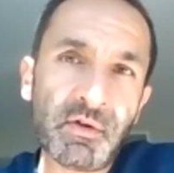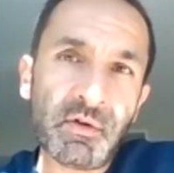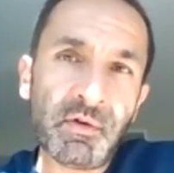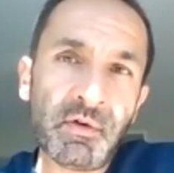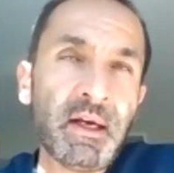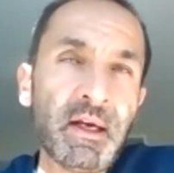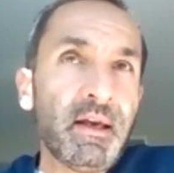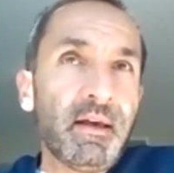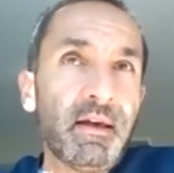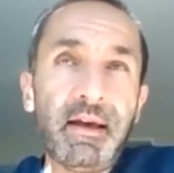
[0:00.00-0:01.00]
to
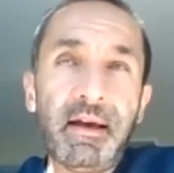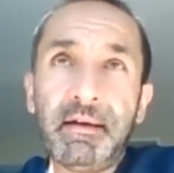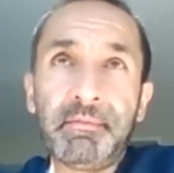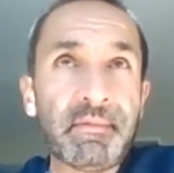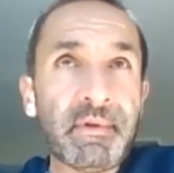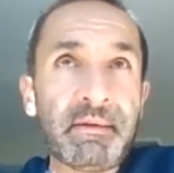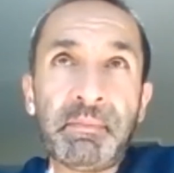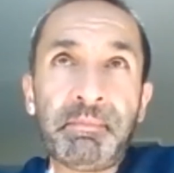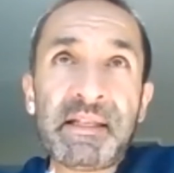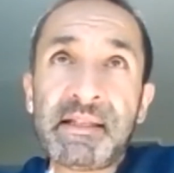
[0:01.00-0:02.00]

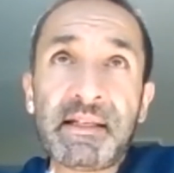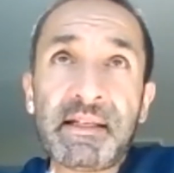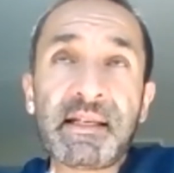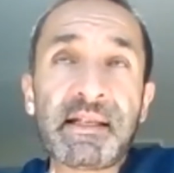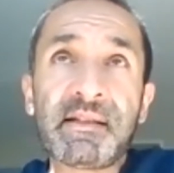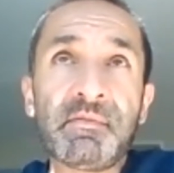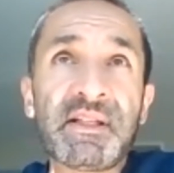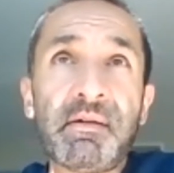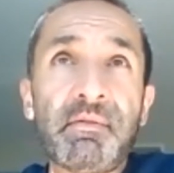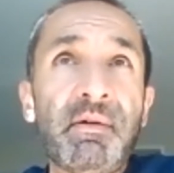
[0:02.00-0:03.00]
business systems
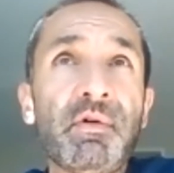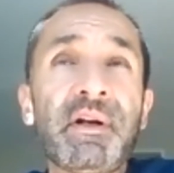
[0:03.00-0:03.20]
that we would